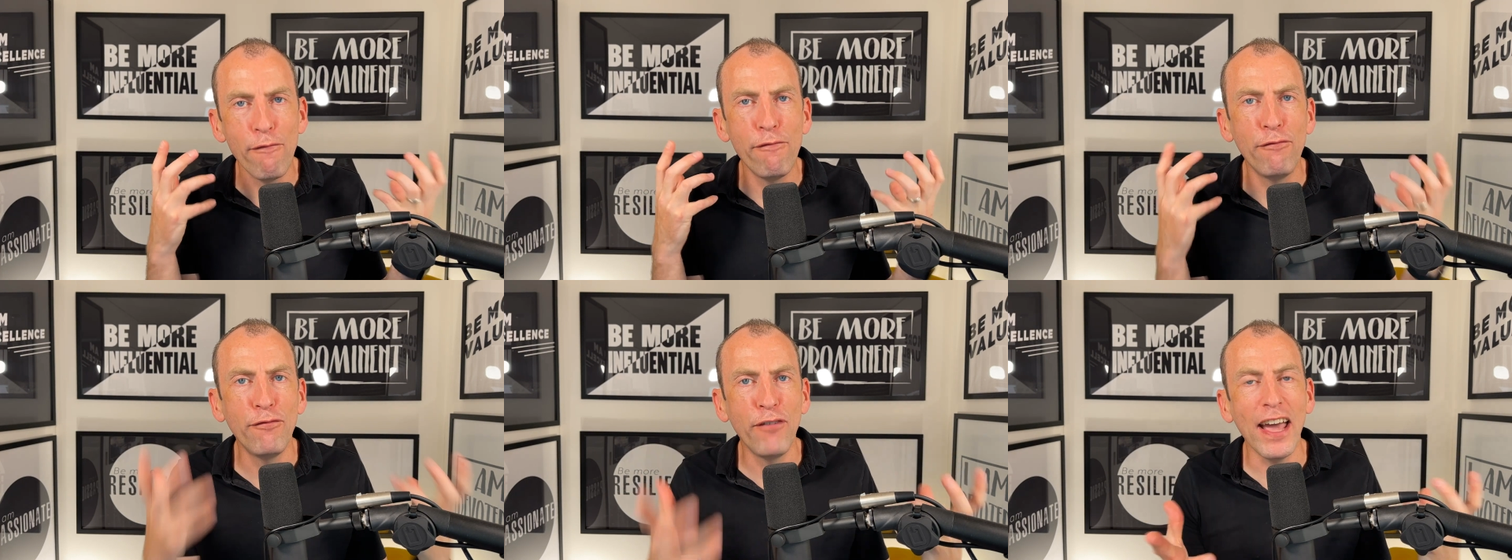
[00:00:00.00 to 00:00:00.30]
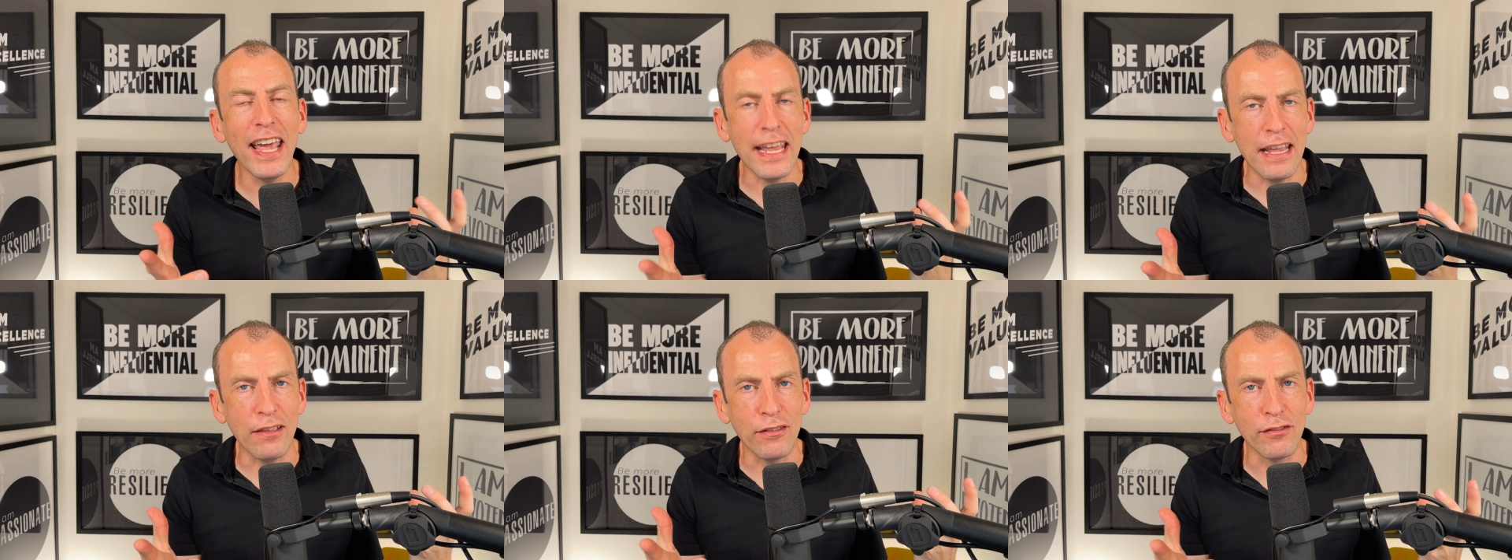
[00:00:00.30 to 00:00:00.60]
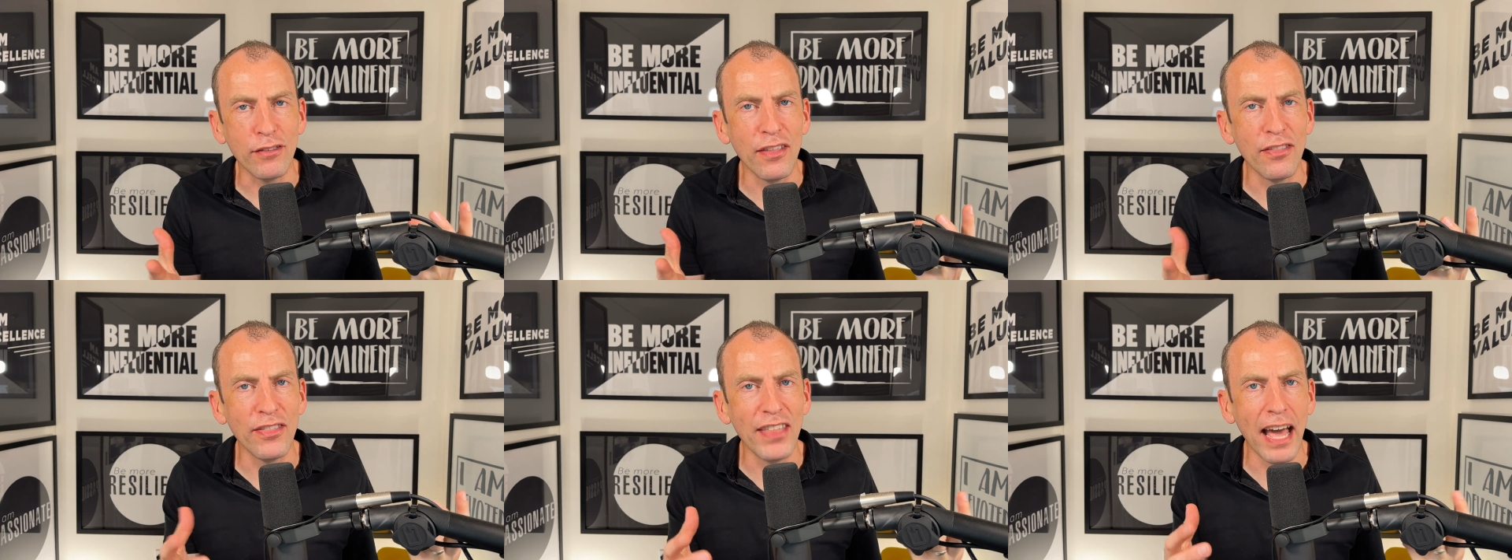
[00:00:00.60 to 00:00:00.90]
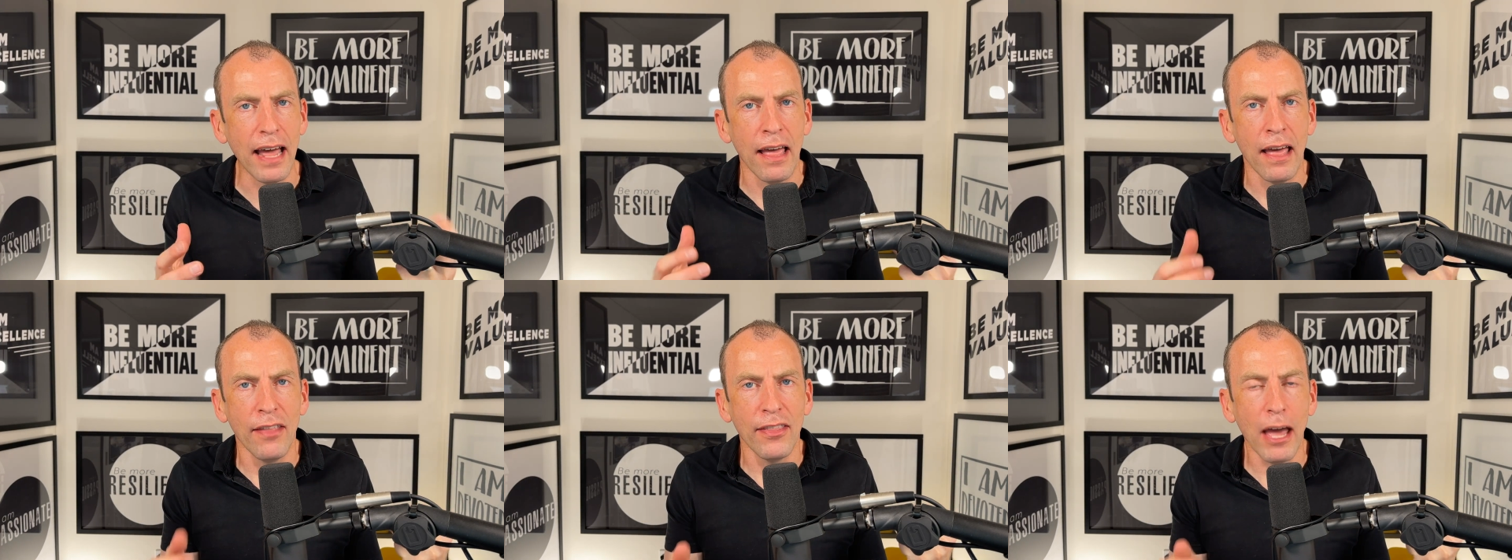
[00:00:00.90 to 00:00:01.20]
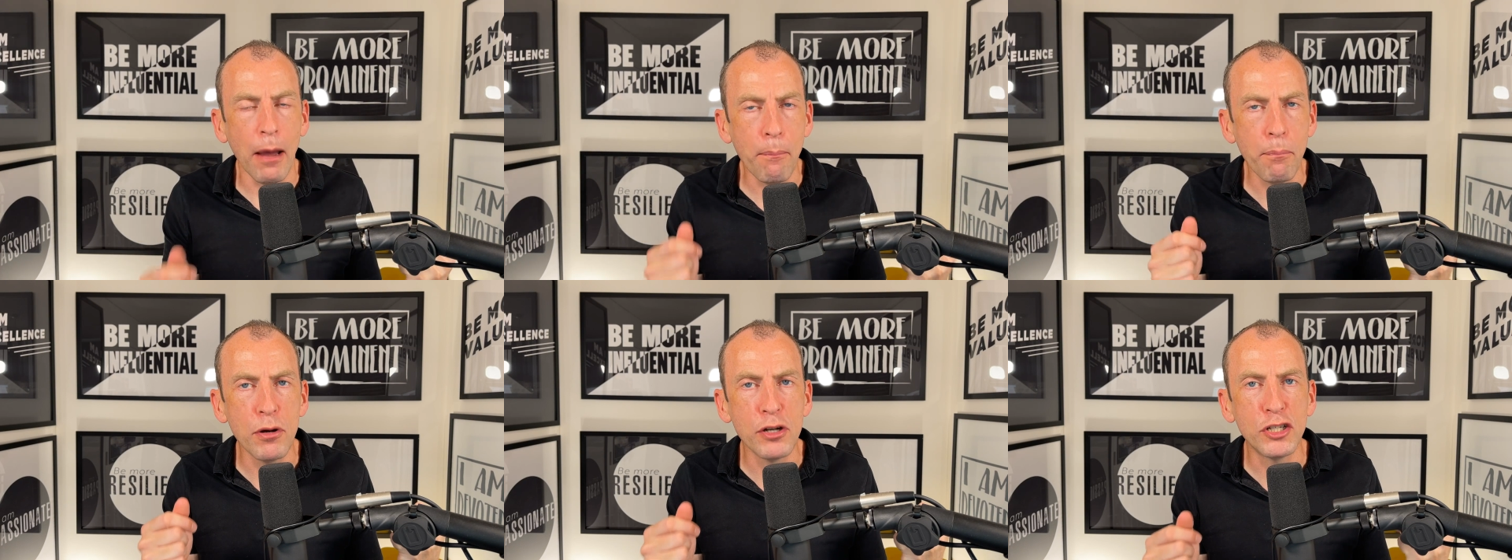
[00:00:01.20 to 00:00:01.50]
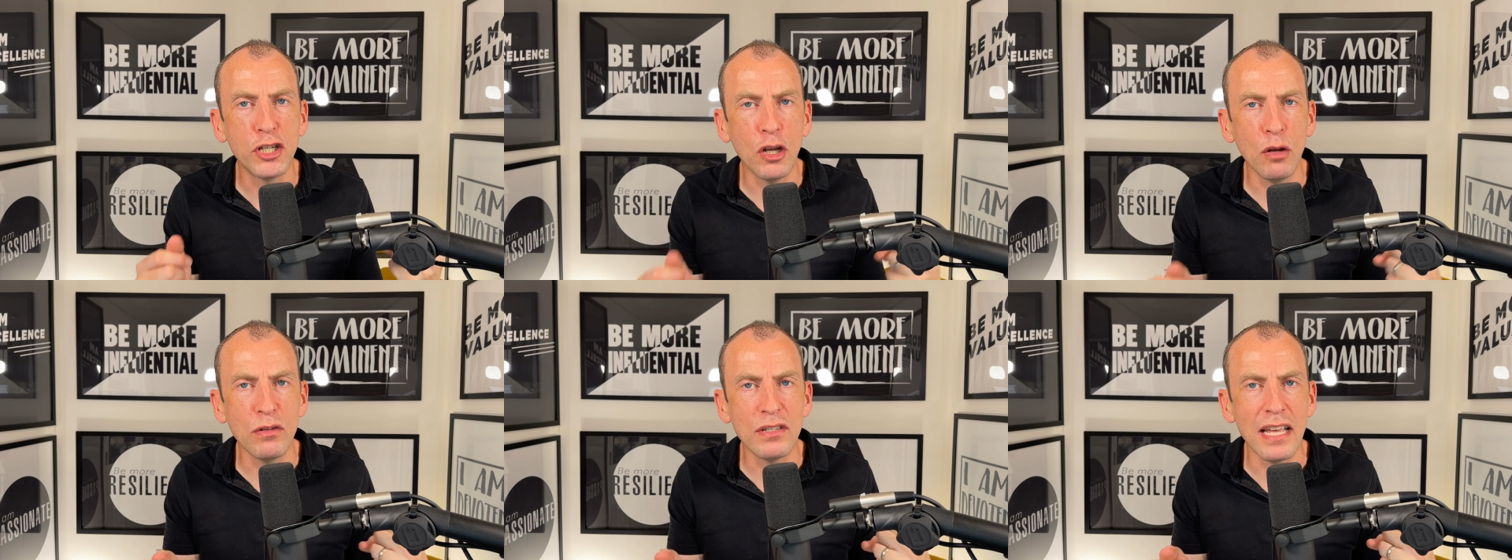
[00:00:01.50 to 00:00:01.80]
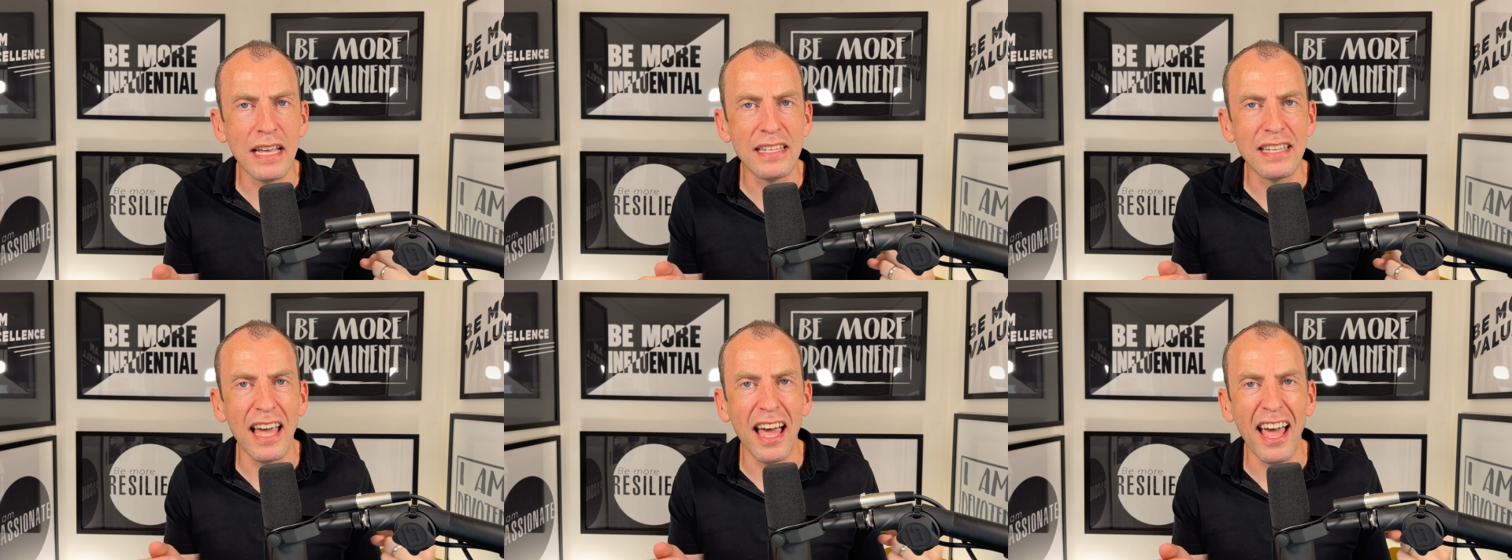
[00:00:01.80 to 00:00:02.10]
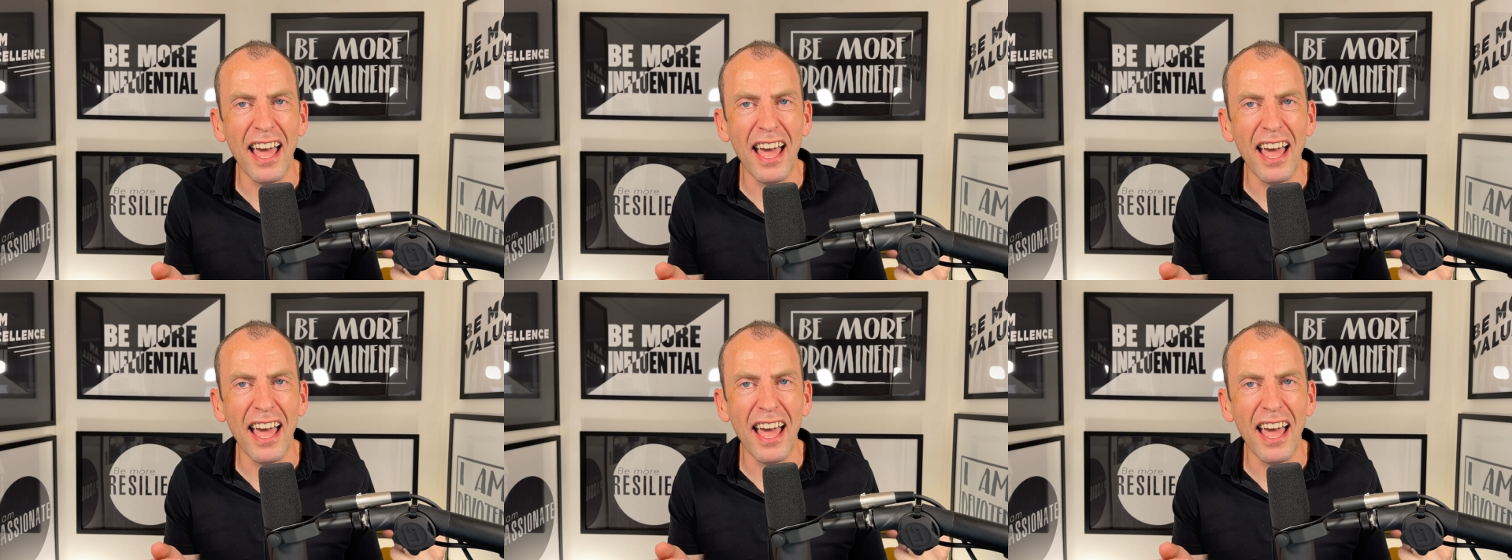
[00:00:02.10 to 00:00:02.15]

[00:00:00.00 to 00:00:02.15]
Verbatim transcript: faith, and that that produces